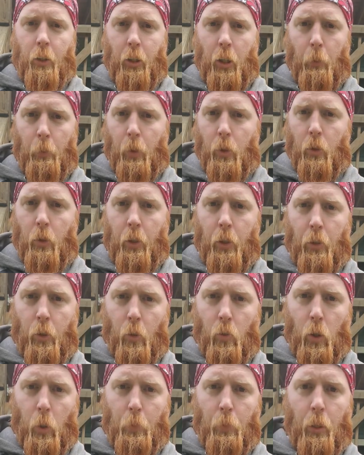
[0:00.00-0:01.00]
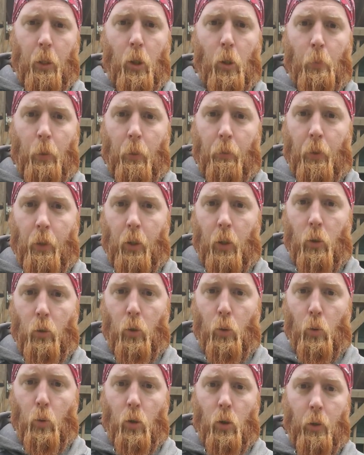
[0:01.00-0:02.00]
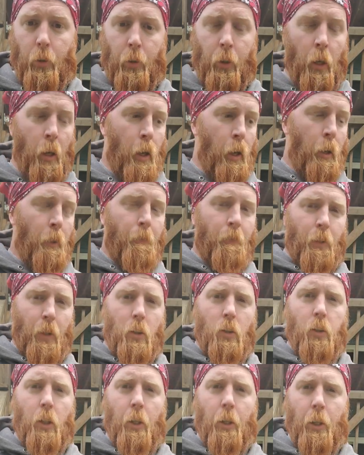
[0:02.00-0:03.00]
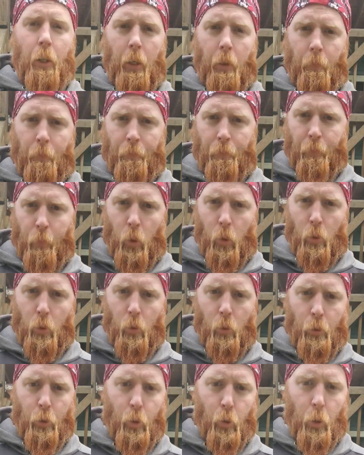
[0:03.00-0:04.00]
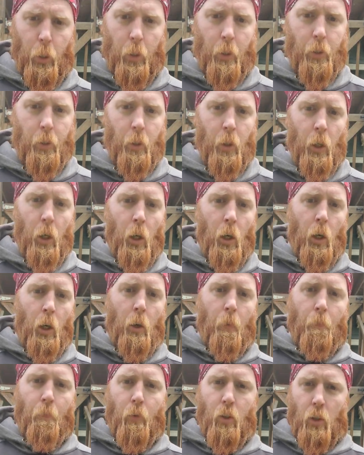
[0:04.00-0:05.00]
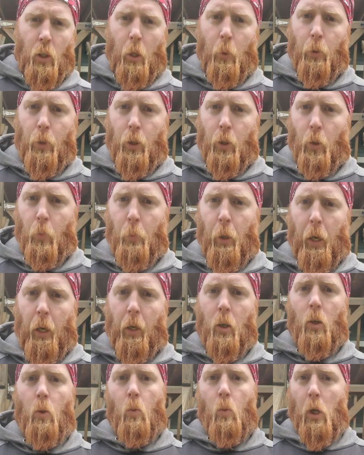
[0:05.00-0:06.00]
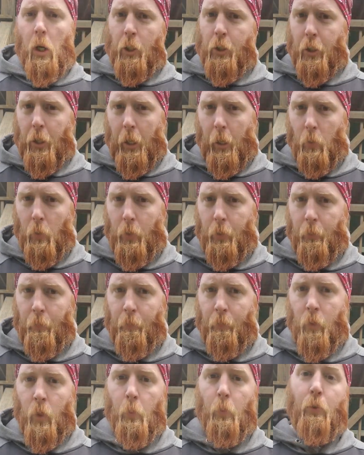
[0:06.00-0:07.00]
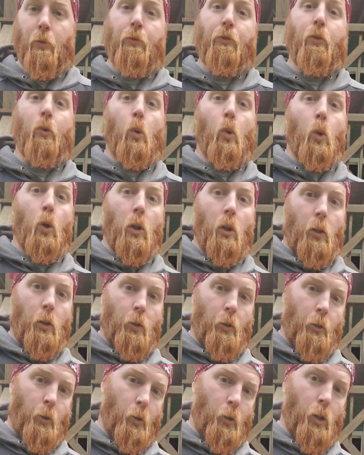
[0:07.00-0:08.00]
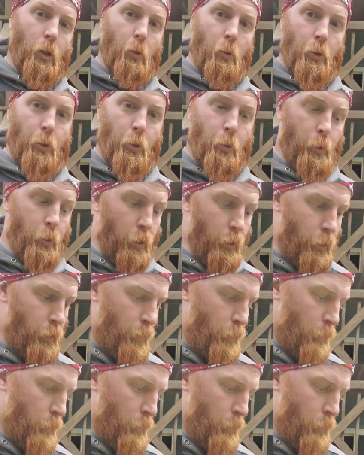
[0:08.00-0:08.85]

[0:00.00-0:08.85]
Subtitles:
tape underneath the grip to help everything glue on. Things like that. Those little tricks. I would go back, watch that one before you go and do this.